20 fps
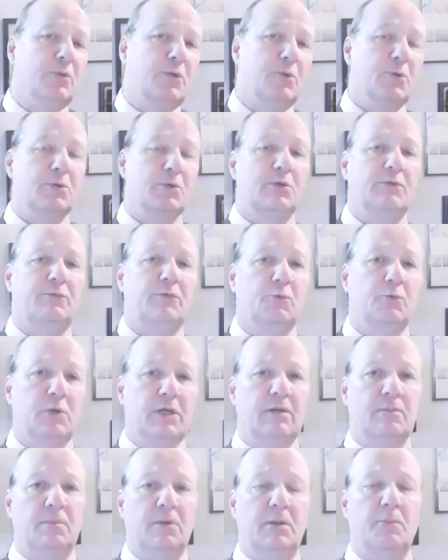Because if you
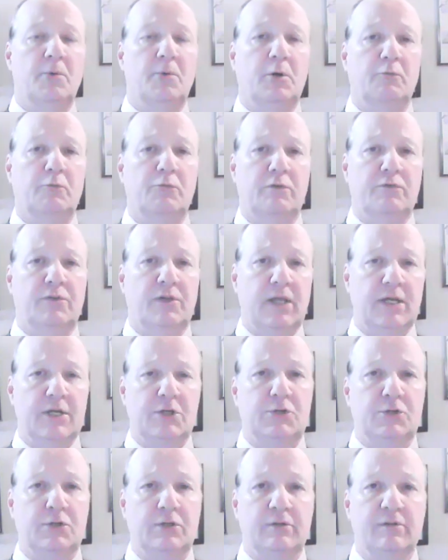read the Book of
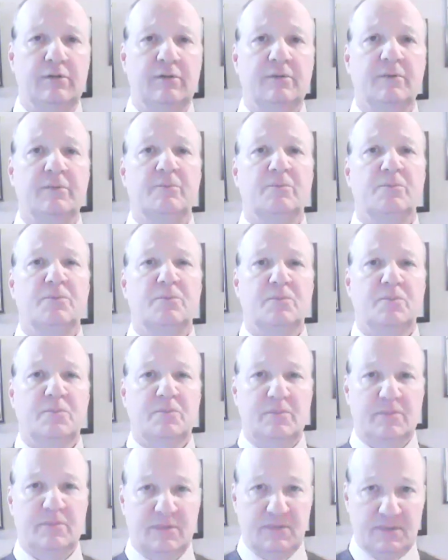Revelation,
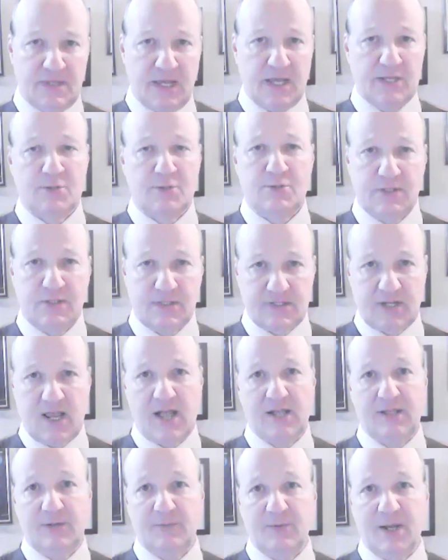that's
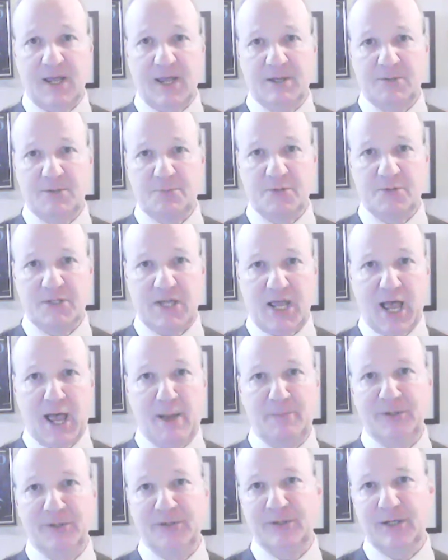exactly what's supposed to
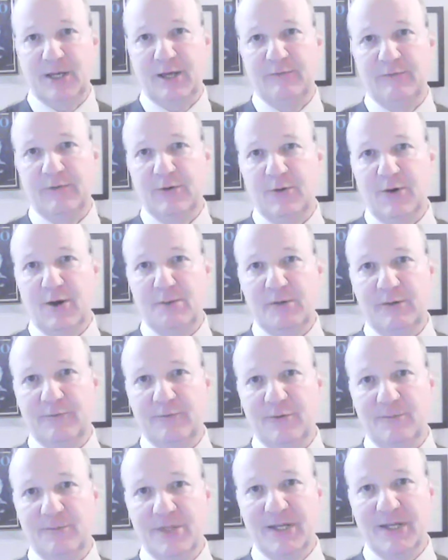happen. You have an army
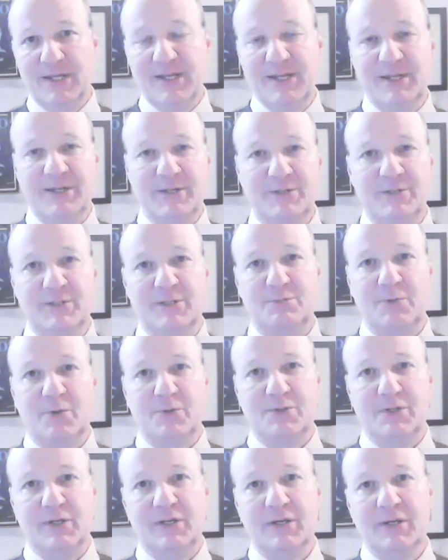from the east, it's
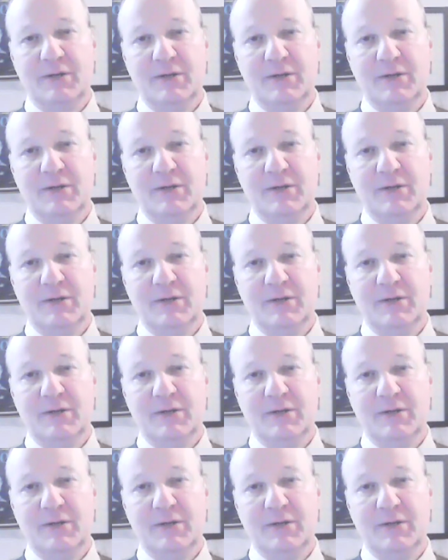supposed to,